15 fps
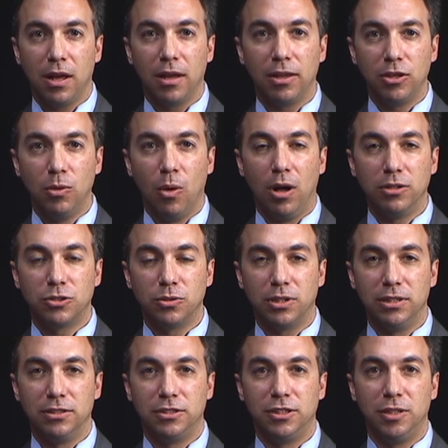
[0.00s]
And you also
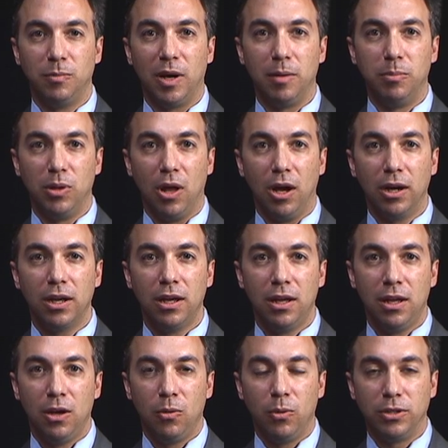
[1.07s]
can see my blog,
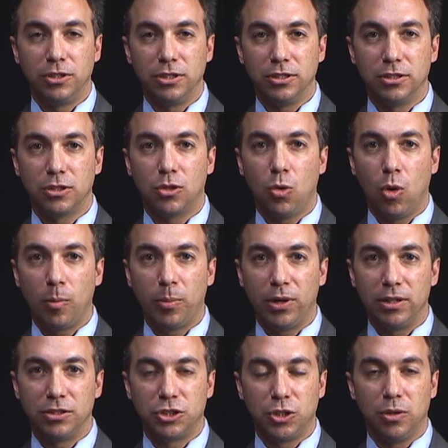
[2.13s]
which is
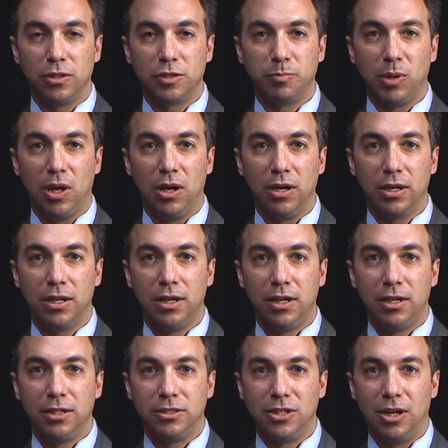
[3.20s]

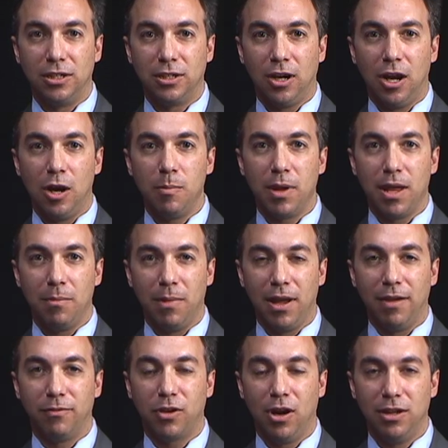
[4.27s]
corporateinsuranceblog.com, and I
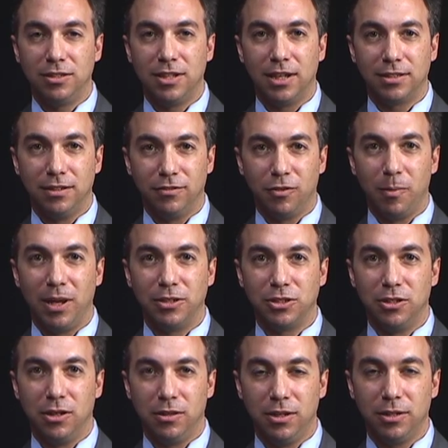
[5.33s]
have contact
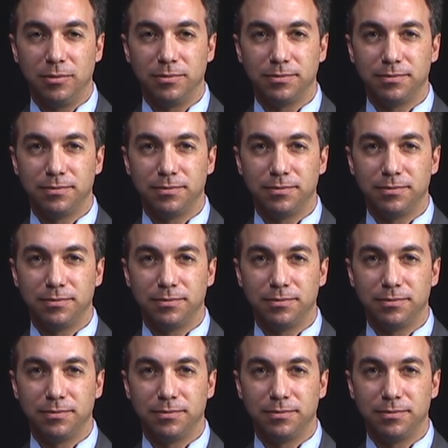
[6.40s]
information on there.